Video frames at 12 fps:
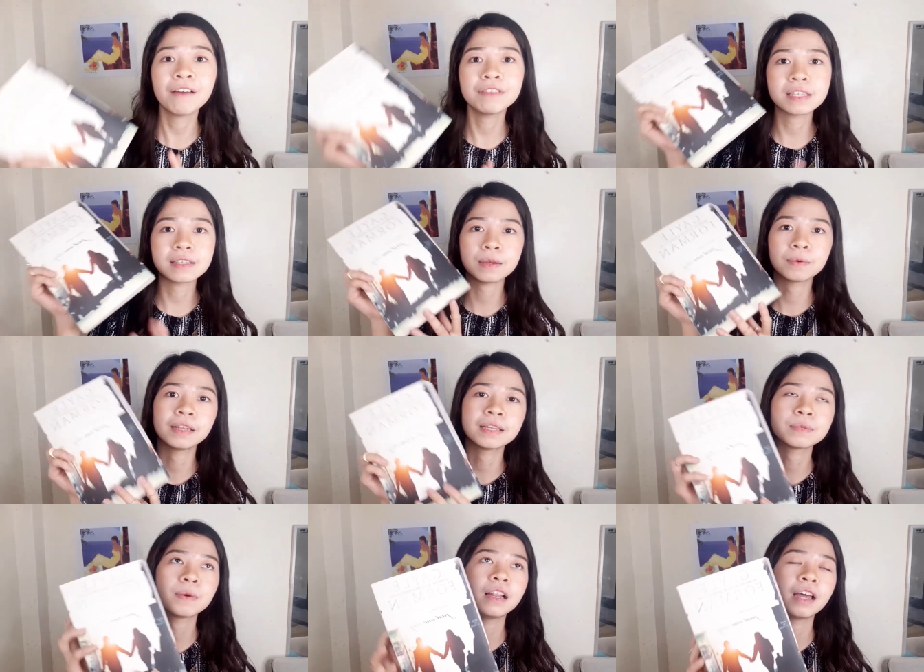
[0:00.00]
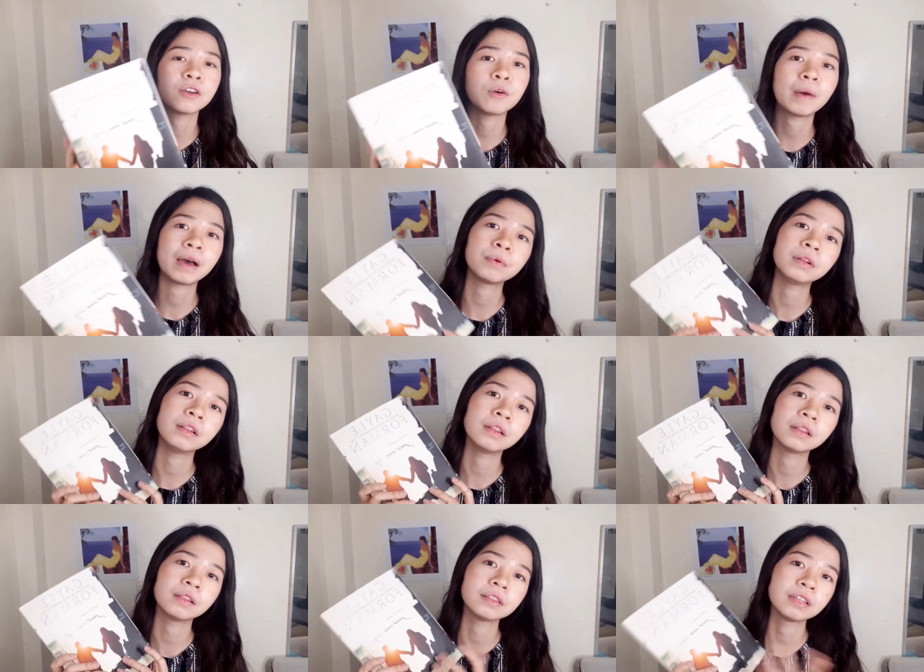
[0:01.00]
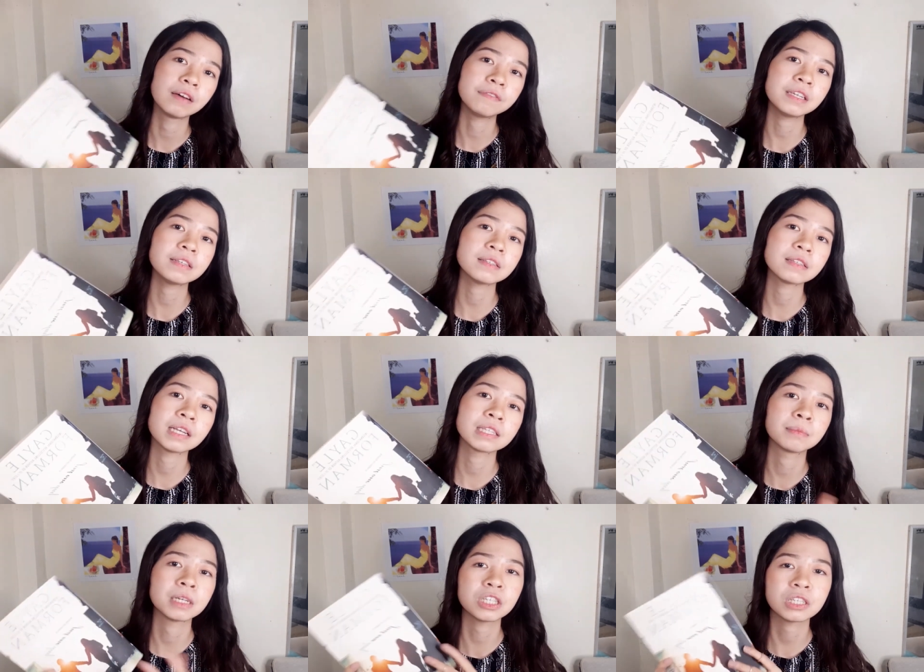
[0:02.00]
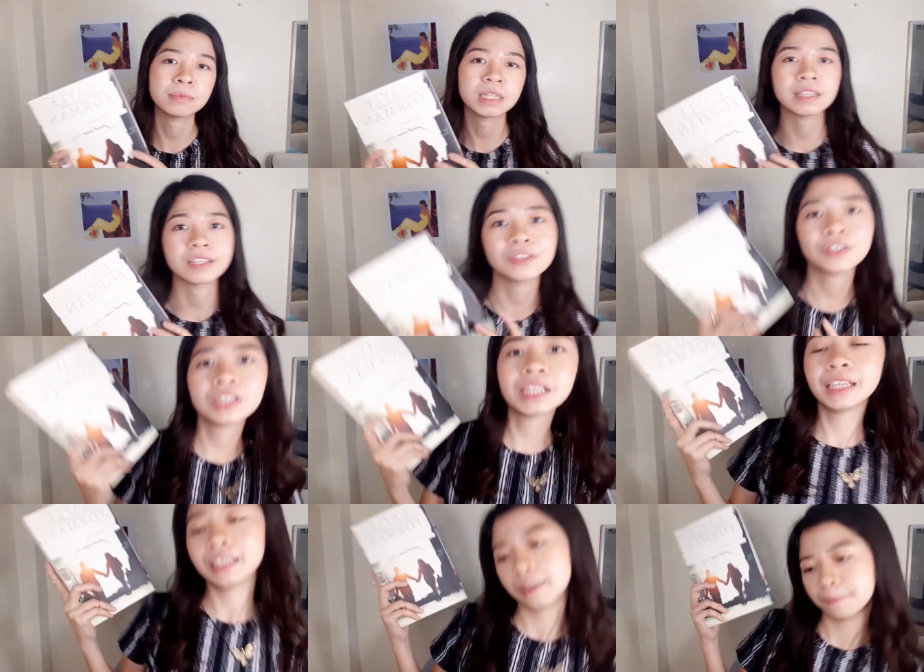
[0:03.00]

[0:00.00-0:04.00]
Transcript: have the sequel as well. I hope I will love this as much as my sister did.